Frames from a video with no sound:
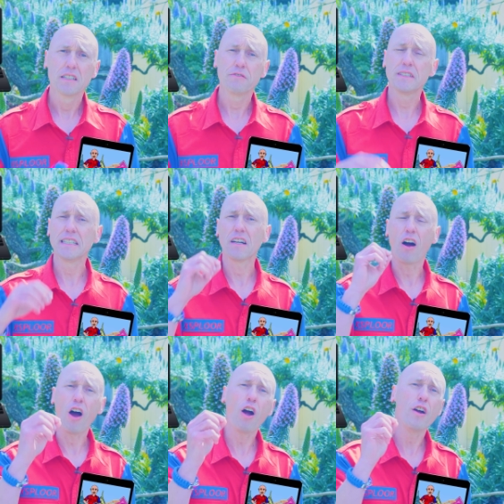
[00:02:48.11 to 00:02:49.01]
You're seeing
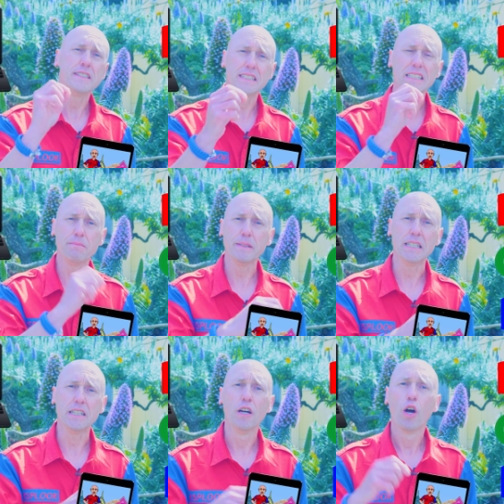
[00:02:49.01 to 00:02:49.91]

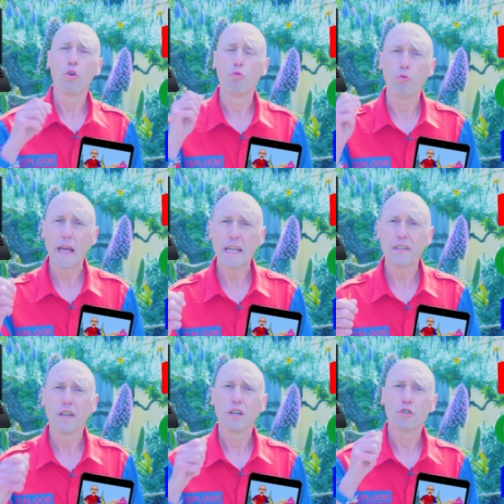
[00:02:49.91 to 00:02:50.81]
RGB, red,